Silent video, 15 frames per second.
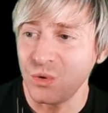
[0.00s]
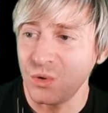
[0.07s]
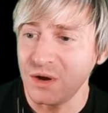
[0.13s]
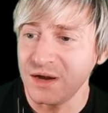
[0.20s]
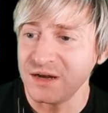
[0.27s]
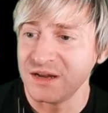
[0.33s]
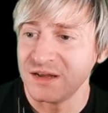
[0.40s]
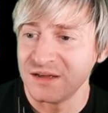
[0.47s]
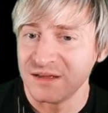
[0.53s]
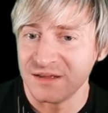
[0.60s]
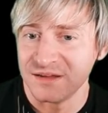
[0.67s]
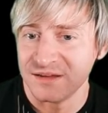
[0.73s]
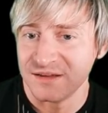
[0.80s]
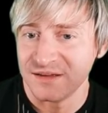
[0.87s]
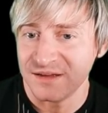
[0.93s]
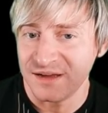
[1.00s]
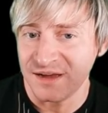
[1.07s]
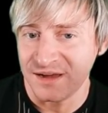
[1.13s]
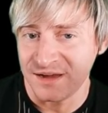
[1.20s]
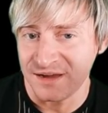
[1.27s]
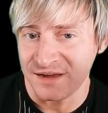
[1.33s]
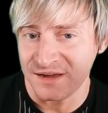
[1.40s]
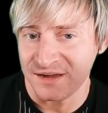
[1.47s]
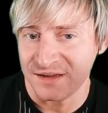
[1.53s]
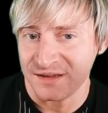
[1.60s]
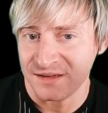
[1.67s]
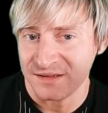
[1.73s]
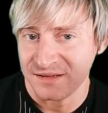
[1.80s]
on. Uh,